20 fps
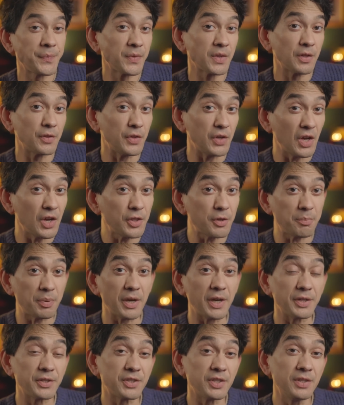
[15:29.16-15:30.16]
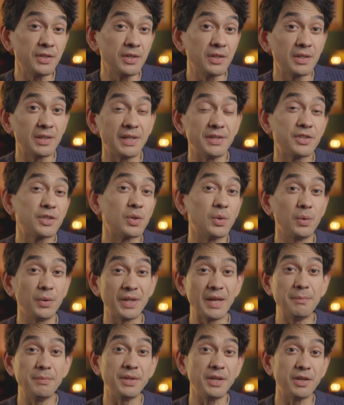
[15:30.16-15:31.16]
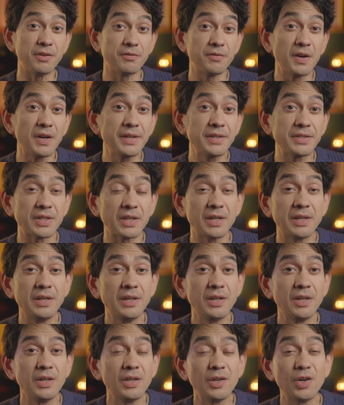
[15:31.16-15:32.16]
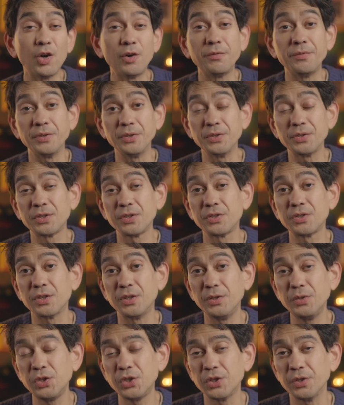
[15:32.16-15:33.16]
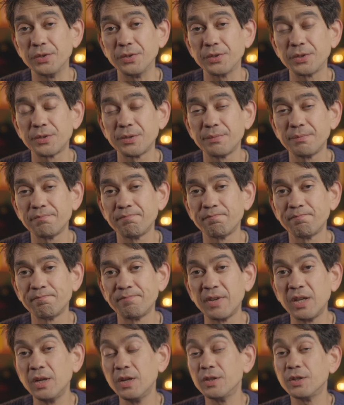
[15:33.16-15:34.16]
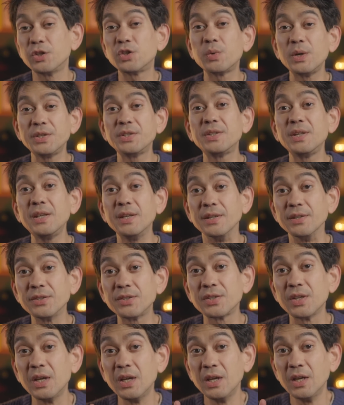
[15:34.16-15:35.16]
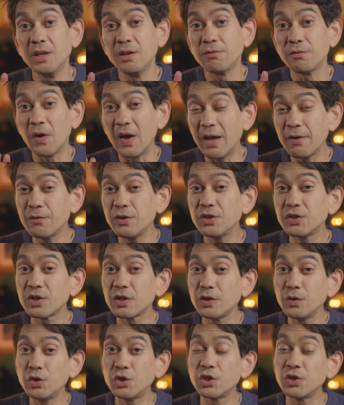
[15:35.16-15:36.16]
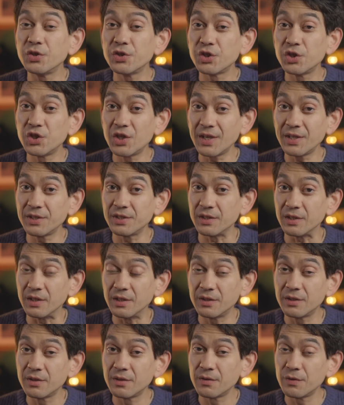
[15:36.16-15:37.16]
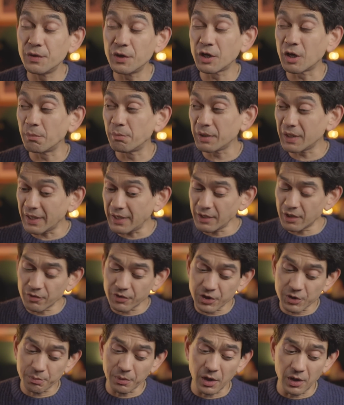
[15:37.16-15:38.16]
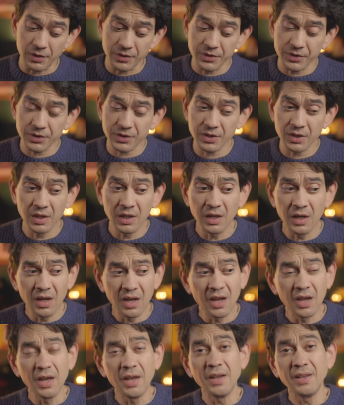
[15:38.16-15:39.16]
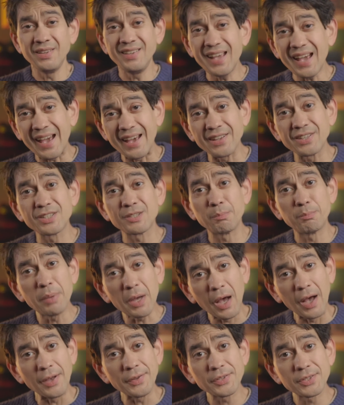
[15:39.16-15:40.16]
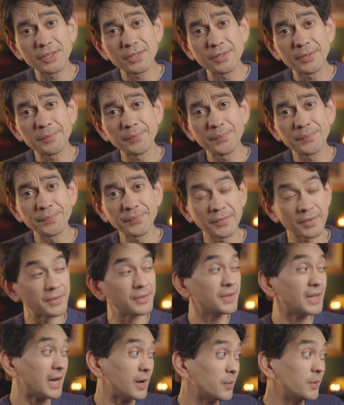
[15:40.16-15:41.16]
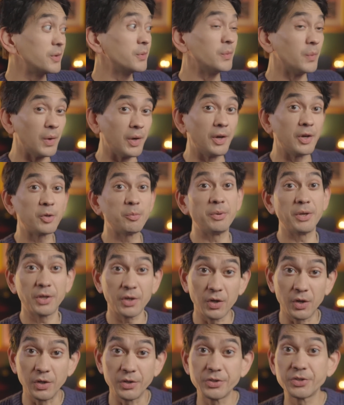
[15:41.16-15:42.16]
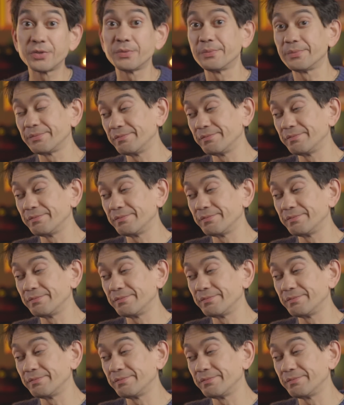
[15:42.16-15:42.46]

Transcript: The other person, let's call them the advisor, offers solutions. The twist is, for every solution suggested, the complainer responds, yes, but that won't work because...